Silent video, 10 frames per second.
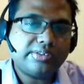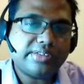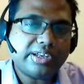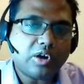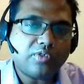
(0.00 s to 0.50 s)

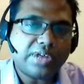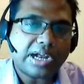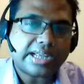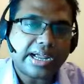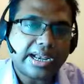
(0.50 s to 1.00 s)
set of
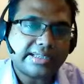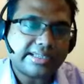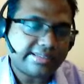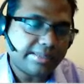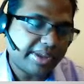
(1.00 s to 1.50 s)
data at
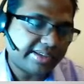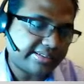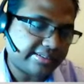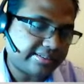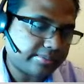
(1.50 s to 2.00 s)
the same
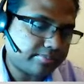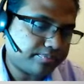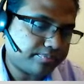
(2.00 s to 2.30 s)
axis.